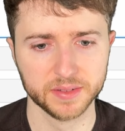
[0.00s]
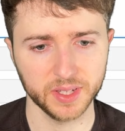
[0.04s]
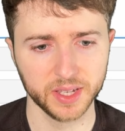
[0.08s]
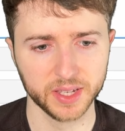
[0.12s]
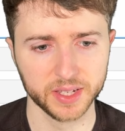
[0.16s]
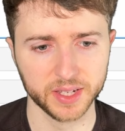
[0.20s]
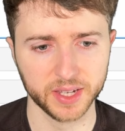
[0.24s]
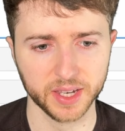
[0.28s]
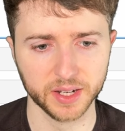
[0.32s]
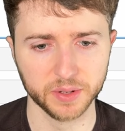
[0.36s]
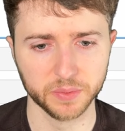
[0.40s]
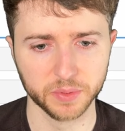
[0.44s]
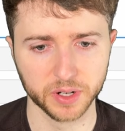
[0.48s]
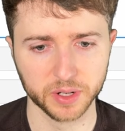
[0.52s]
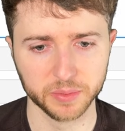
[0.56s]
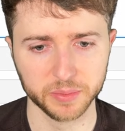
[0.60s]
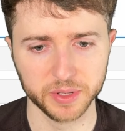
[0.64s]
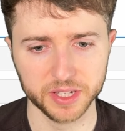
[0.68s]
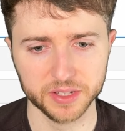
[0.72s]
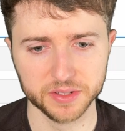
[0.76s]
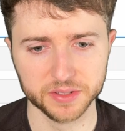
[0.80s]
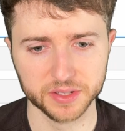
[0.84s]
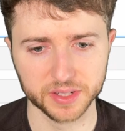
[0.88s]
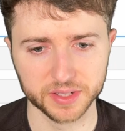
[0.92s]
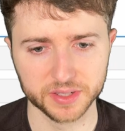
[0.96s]
Again, we're going to be
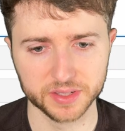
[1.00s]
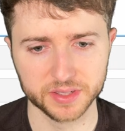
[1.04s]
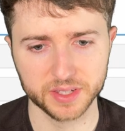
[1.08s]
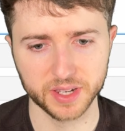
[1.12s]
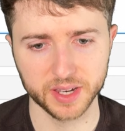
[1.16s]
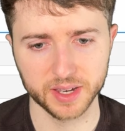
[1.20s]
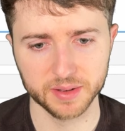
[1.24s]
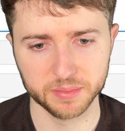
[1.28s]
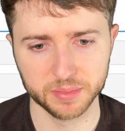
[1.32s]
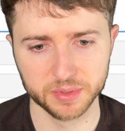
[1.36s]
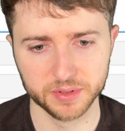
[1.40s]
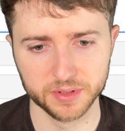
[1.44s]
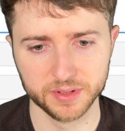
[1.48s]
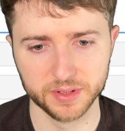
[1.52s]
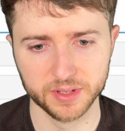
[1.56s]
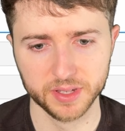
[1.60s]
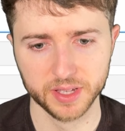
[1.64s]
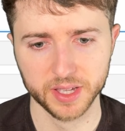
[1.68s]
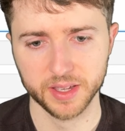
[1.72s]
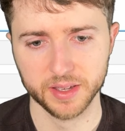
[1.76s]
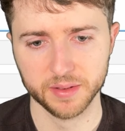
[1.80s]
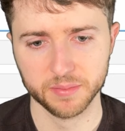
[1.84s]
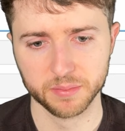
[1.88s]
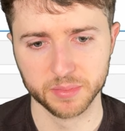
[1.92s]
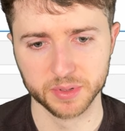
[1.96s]
using sample,
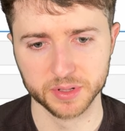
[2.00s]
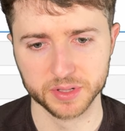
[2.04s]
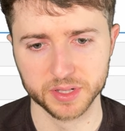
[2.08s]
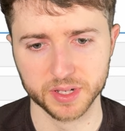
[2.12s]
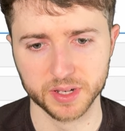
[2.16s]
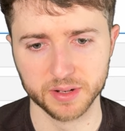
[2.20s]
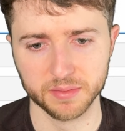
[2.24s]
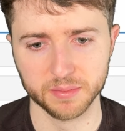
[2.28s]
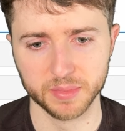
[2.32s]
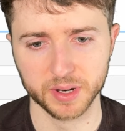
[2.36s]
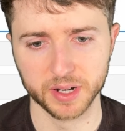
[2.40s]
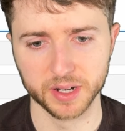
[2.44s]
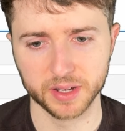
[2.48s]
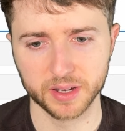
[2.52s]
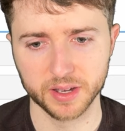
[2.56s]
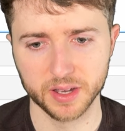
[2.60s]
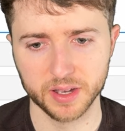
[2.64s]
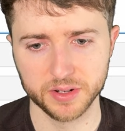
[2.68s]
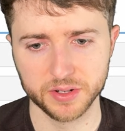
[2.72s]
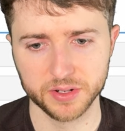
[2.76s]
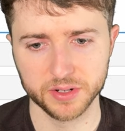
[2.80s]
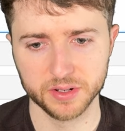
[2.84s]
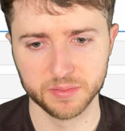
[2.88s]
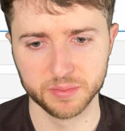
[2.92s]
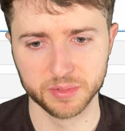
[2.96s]
percent
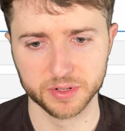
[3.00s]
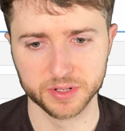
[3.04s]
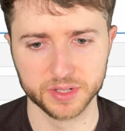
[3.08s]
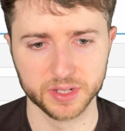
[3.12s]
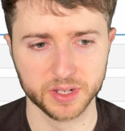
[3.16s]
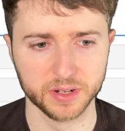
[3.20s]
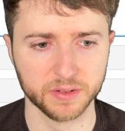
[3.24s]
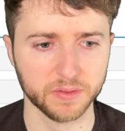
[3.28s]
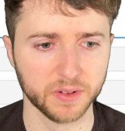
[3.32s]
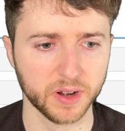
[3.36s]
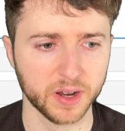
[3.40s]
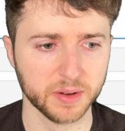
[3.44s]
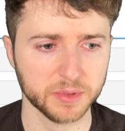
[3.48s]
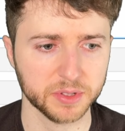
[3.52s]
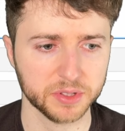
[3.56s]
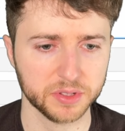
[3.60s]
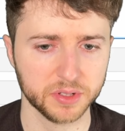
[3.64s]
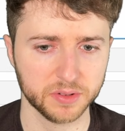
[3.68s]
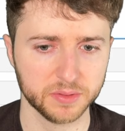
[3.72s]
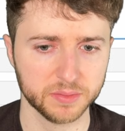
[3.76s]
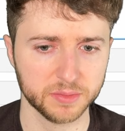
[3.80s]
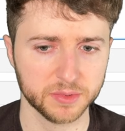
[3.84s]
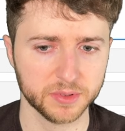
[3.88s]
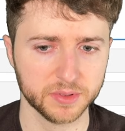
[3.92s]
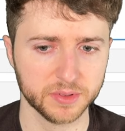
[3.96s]
mitochondrial, percent
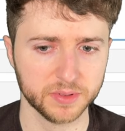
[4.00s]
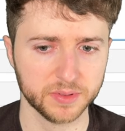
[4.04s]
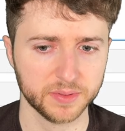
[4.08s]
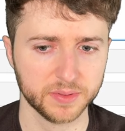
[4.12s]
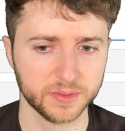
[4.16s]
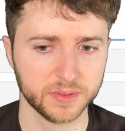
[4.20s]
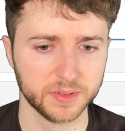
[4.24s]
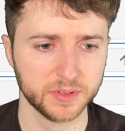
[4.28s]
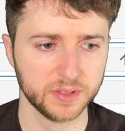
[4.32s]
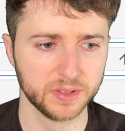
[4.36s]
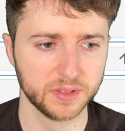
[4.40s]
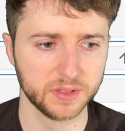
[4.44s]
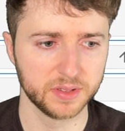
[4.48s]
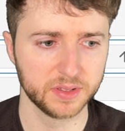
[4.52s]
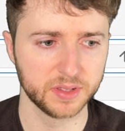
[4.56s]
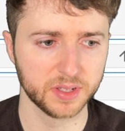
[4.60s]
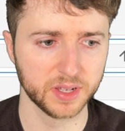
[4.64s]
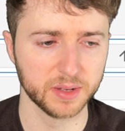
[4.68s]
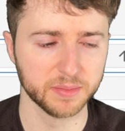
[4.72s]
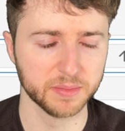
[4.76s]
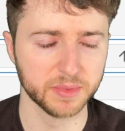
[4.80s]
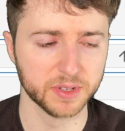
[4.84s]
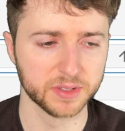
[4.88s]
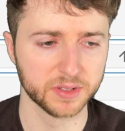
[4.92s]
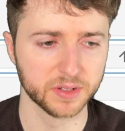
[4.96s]
ribosomal,
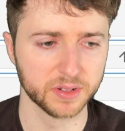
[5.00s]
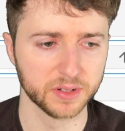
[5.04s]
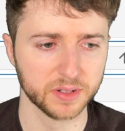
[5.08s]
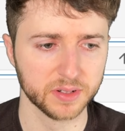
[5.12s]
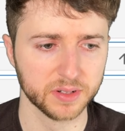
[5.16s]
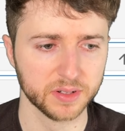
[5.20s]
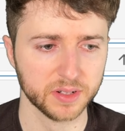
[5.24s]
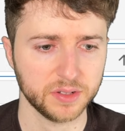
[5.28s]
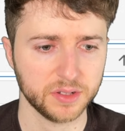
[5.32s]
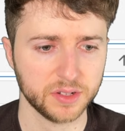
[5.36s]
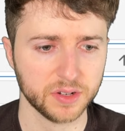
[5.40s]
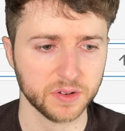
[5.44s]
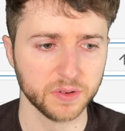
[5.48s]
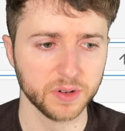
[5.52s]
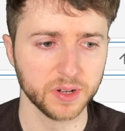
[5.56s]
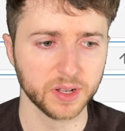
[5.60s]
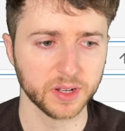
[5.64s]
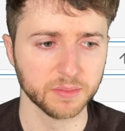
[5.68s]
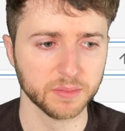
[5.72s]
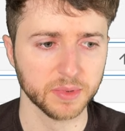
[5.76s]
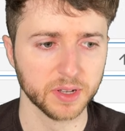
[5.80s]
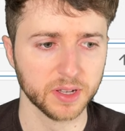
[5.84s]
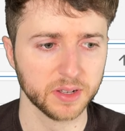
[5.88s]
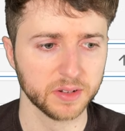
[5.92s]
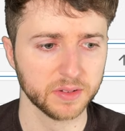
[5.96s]
same as our tuning
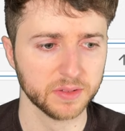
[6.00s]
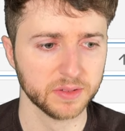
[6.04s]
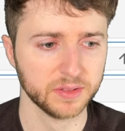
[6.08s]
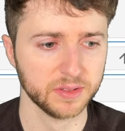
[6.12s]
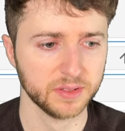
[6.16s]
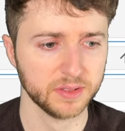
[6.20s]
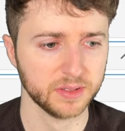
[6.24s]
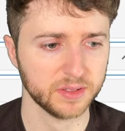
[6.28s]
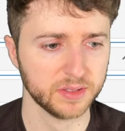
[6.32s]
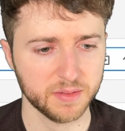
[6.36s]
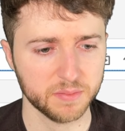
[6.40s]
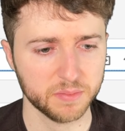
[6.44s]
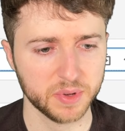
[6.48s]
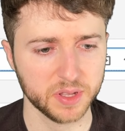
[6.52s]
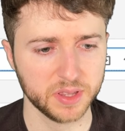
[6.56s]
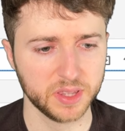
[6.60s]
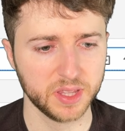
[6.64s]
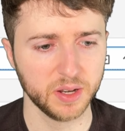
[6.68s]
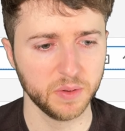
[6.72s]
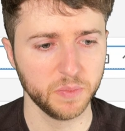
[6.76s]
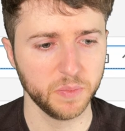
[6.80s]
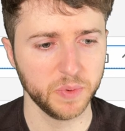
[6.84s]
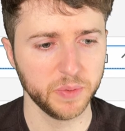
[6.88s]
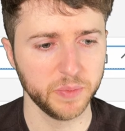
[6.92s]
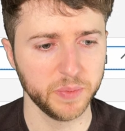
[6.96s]
model. But
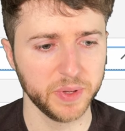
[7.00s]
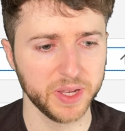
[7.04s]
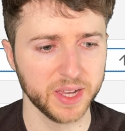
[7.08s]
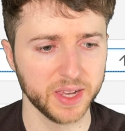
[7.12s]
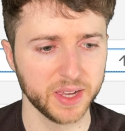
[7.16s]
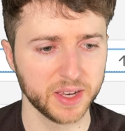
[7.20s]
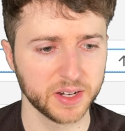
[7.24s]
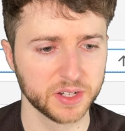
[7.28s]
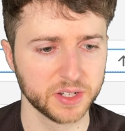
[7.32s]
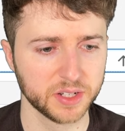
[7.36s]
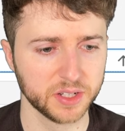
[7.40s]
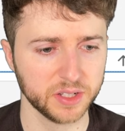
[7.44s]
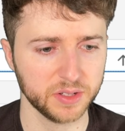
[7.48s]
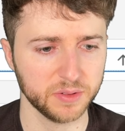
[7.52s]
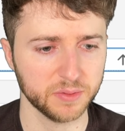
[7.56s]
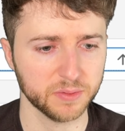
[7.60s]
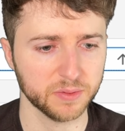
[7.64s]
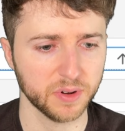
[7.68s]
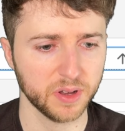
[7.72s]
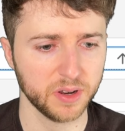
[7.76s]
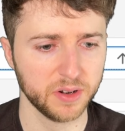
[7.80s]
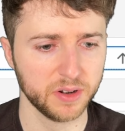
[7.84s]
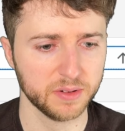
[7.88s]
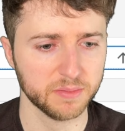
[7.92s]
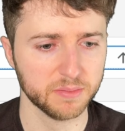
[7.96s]
then when we actually
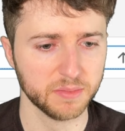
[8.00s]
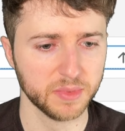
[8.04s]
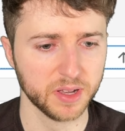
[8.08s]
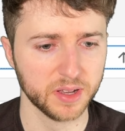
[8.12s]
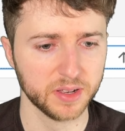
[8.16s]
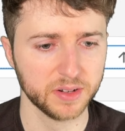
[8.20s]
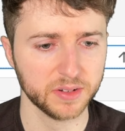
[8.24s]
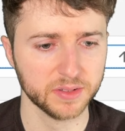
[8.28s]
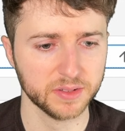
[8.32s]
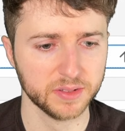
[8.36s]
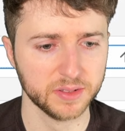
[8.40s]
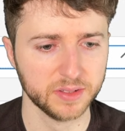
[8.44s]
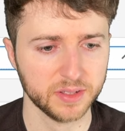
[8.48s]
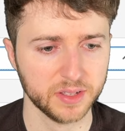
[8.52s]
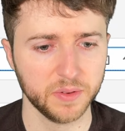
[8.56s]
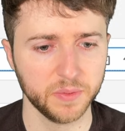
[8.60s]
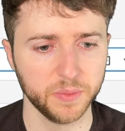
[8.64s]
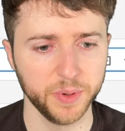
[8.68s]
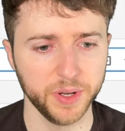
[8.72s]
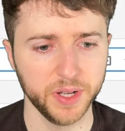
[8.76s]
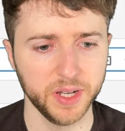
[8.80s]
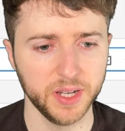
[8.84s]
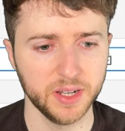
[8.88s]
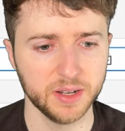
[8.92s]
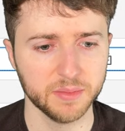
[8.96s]
run our model,
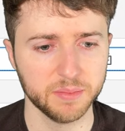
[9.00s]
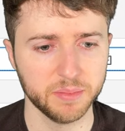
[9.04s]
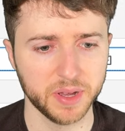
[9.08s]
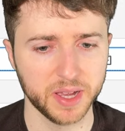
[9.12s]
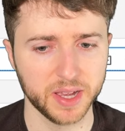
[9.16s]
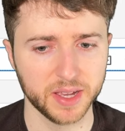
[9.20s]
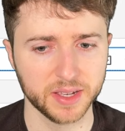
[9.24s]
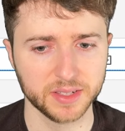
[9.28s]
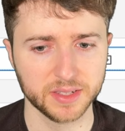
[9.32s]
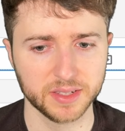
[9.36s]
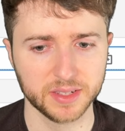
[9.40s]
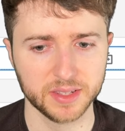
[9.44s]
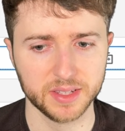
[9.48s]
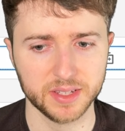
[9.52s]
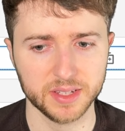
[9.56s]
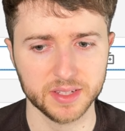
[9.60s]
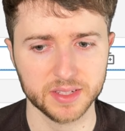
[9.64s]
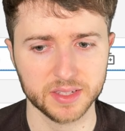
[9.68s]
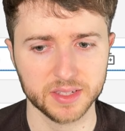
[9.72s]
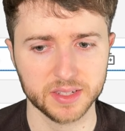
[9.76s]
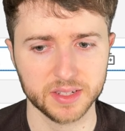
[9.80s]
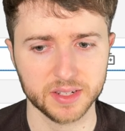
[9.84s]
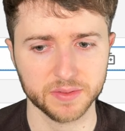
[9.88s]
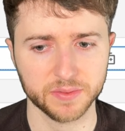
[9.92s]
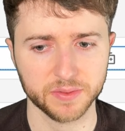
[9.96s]
we need to pass these
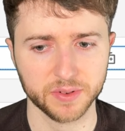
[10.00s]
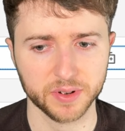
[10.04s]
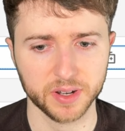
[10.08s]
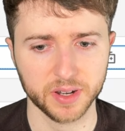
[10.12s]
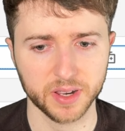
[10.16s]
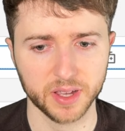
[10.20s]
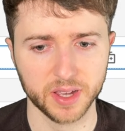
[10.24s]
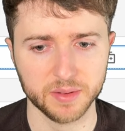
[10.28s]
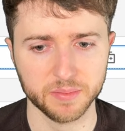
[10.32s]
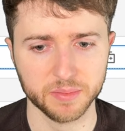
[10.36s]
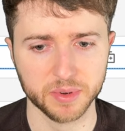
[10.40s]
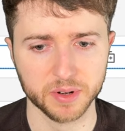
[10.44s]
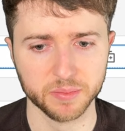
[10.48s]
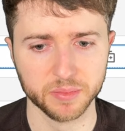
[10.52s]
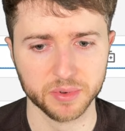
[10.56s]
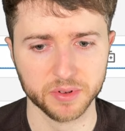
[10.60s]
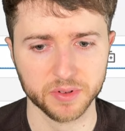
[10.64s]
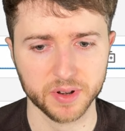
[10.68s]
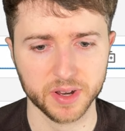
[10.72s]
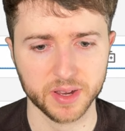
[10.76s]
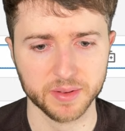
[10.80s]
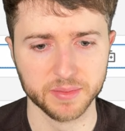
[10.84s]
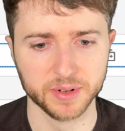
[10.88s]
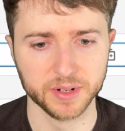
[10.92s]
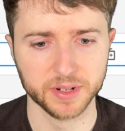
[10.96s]
different
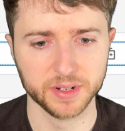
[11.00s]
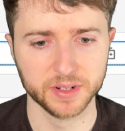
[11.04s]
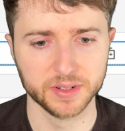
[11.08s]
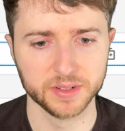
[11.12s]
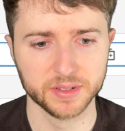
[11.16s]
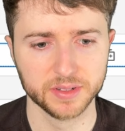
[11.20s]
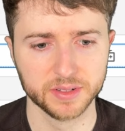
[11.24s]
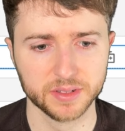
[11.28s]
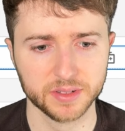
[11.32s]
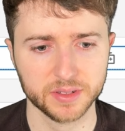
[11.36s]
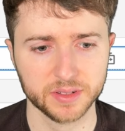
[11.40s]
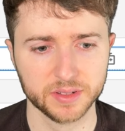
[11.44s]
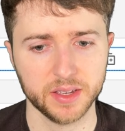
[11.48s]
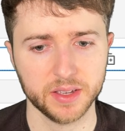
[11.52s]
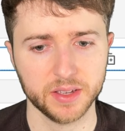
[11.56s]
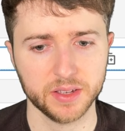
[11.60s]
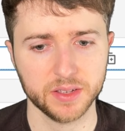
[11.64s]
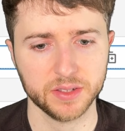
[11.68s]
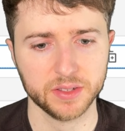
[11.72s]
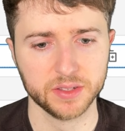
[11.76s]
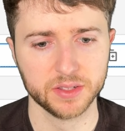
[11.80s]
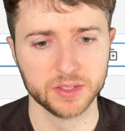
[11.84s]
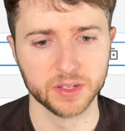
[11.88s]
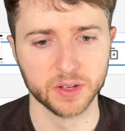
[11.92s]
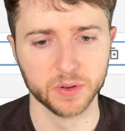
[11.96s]
hyperparameters.
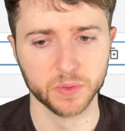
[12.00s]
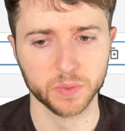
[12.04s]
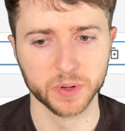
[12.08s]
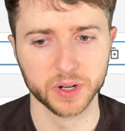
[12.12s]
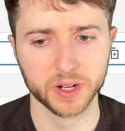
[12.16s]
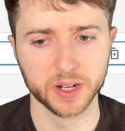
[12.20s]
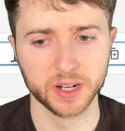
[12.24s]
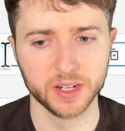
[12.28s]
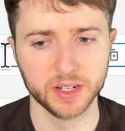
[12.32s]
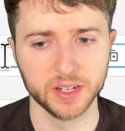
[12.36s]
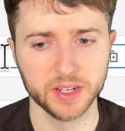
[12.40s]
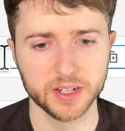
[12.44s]
So we're going to